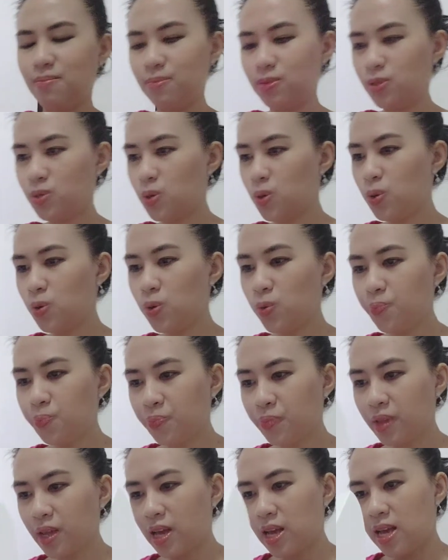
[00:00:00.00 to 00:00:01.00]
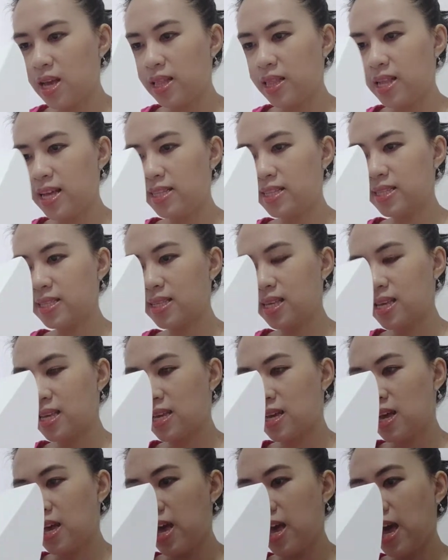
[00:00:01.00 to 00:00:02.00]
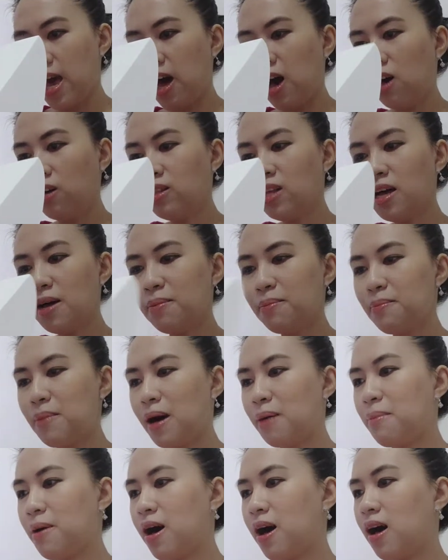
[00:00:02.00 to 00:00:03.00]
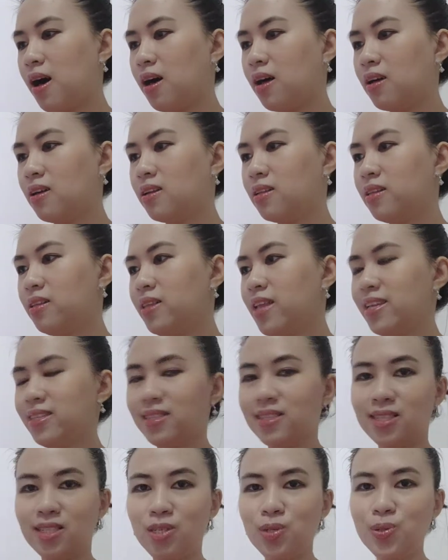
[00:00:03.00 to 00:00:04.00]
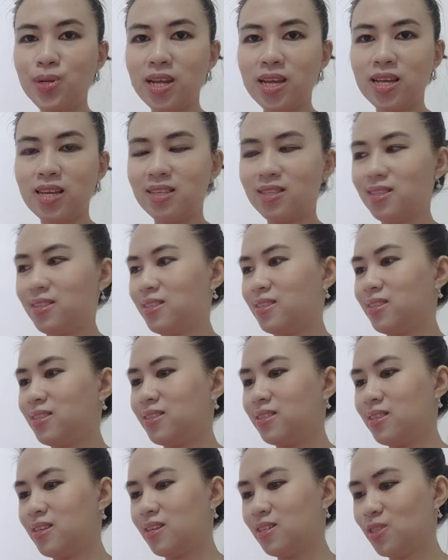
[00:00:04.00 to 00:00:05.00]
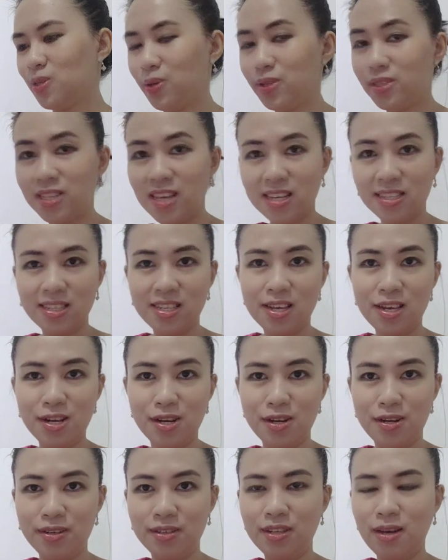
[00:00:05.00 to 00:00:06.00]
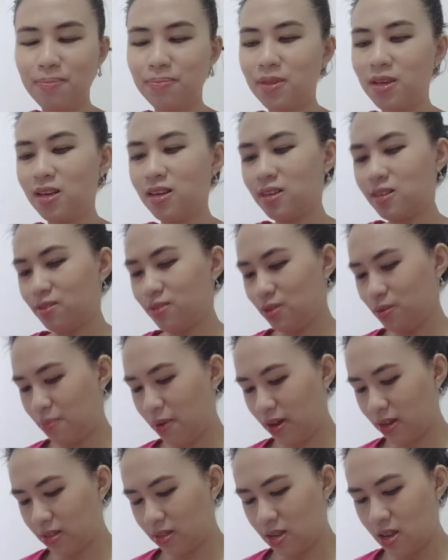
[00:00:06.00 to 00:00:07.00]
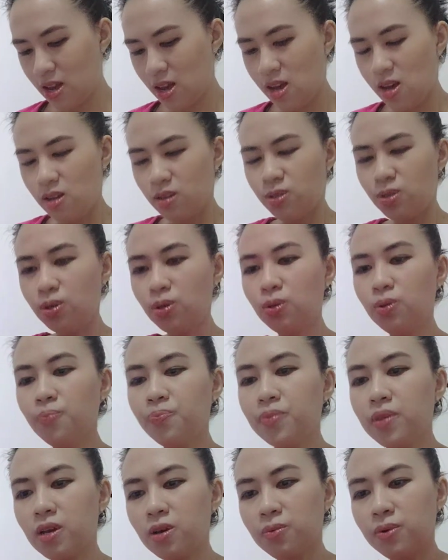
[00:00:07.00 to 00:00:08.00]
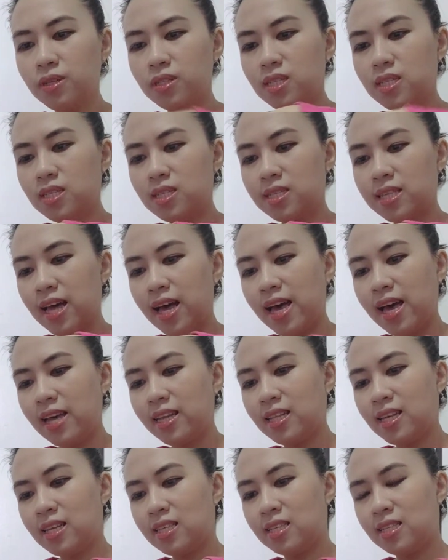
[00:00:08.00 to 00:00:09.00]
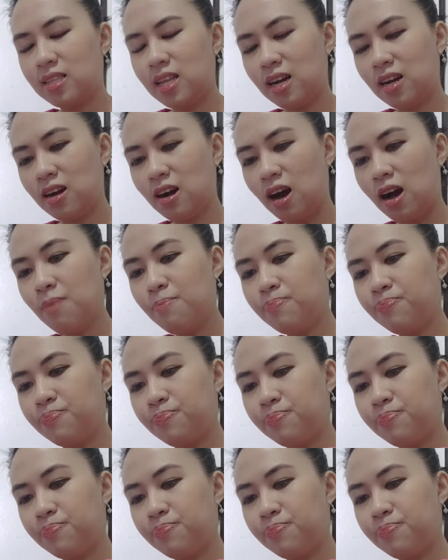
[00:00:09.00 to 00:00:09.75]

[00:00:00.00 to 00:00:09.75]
So, let's see. Hello, mama! Let's do this! So, it says here, something on the box. So, what's inside is the cup.